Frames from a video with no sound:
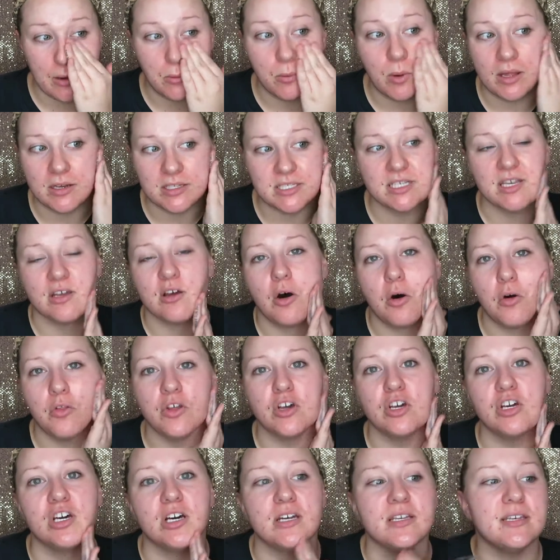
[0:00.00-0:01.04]
I want to get all
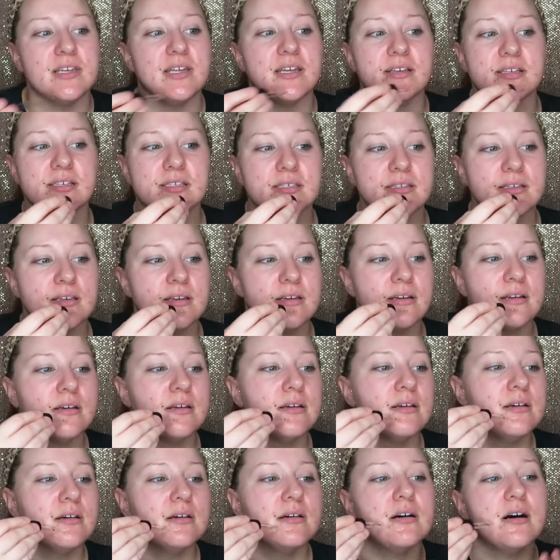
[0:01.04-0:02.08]
the goodness
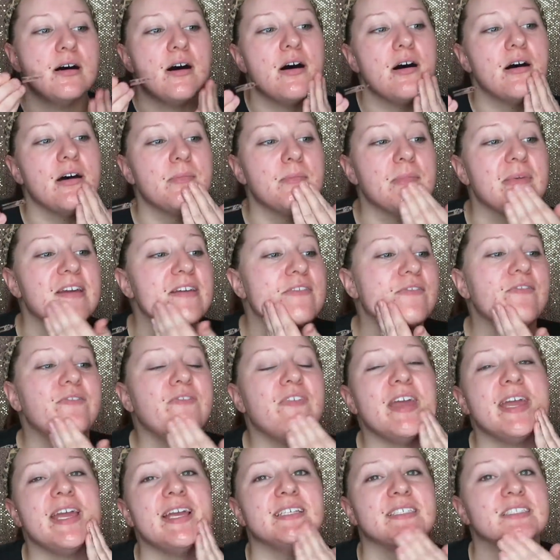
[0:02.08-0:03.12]
on my
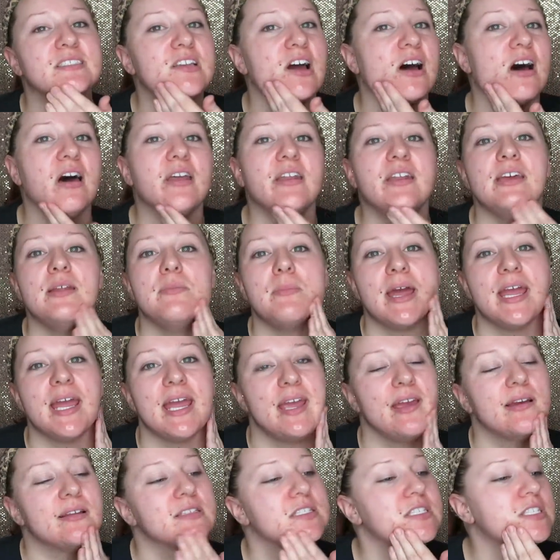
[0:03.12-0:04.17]
face, not in my
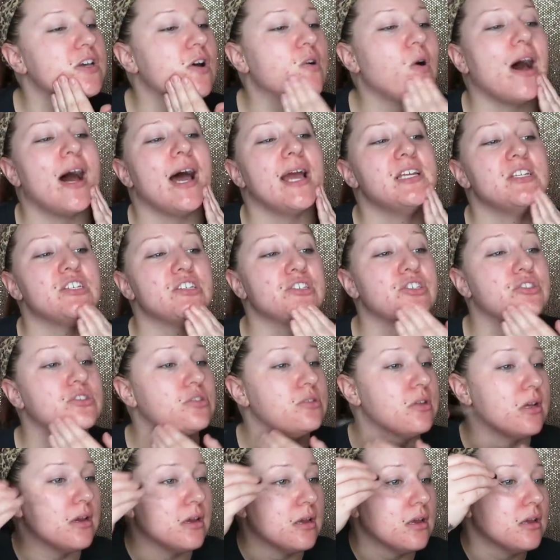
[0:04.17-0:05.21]
hands. So I just
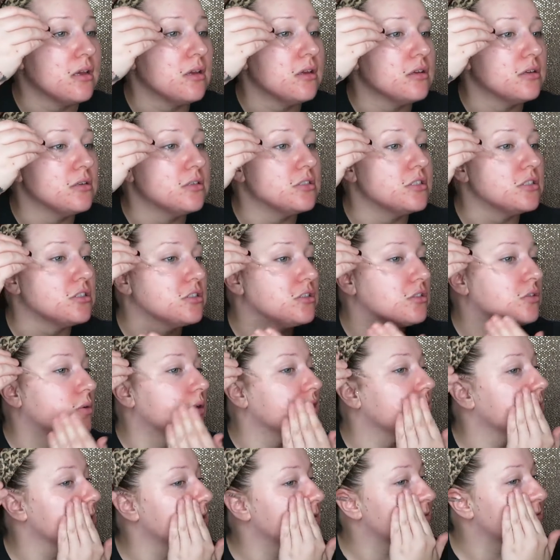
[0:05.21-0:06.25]

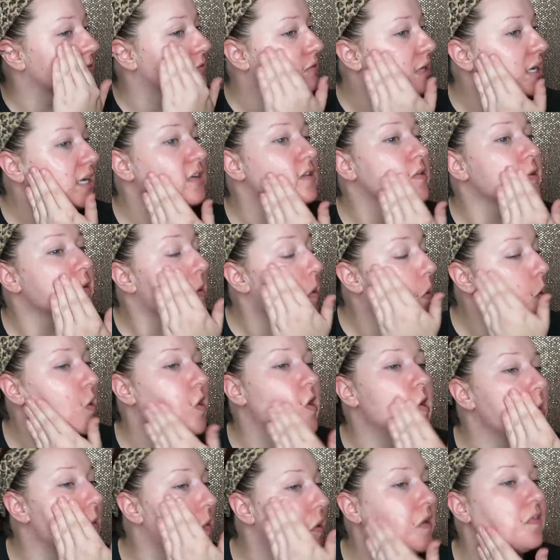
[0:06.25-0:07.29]
squirt it directly
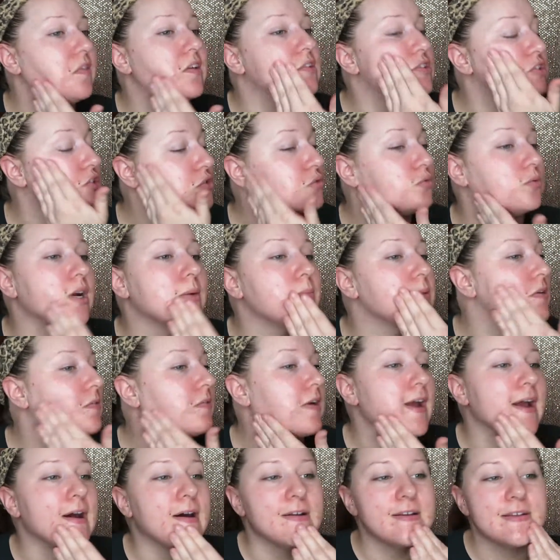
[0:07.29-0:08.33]
on and then just rub it
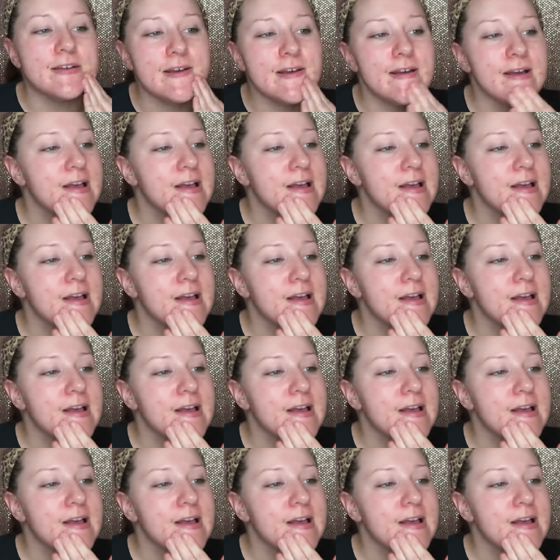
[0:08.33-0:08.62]
around.